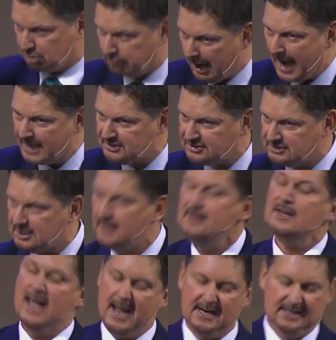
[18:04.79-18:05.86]
Christ
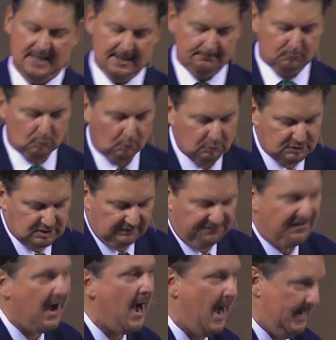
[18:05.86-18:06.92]
and him
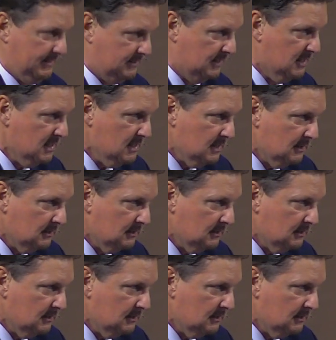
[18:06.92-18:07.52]
crucified.